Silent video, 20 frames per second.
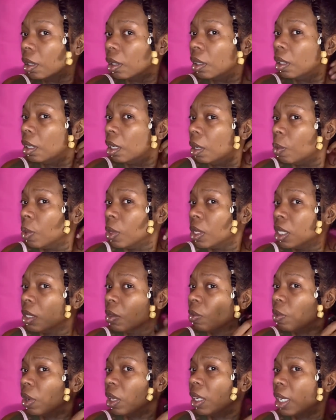This
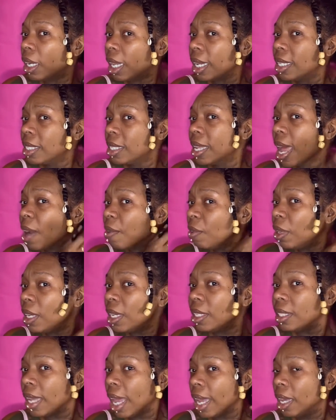is really, it's not really
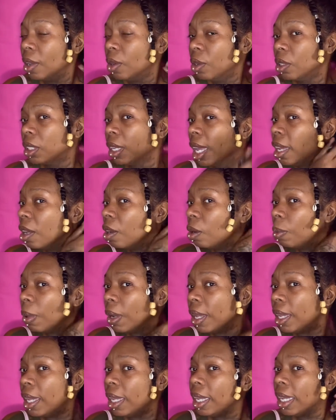tangle,
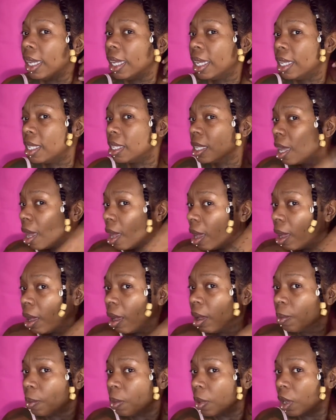but it is,
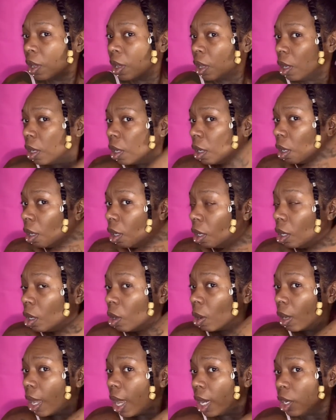you
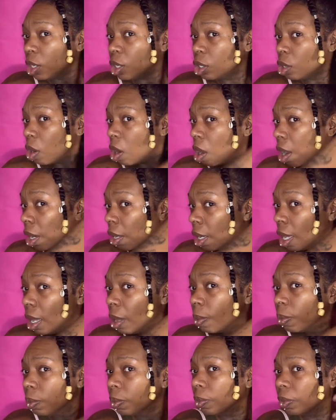know, kind of drawn
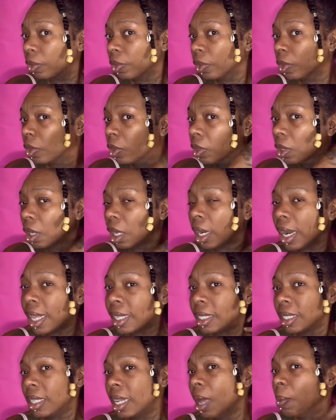up. And I
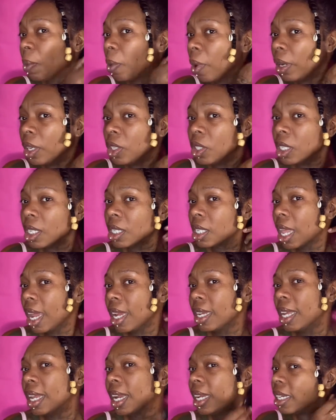slept on it just like
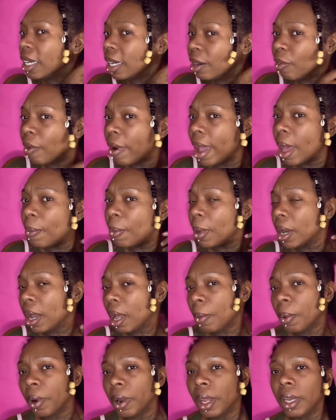that. I didn't wrap it
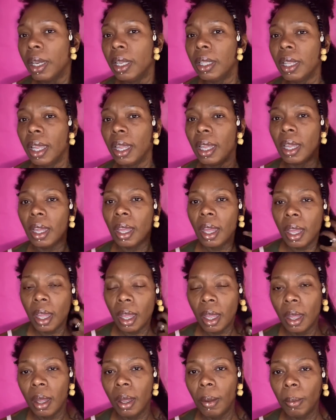up or anything.
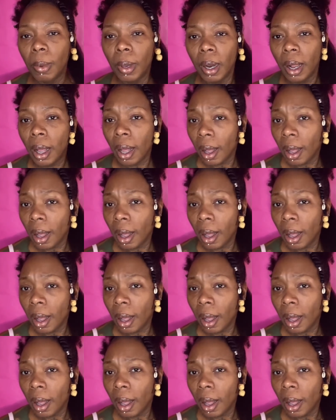But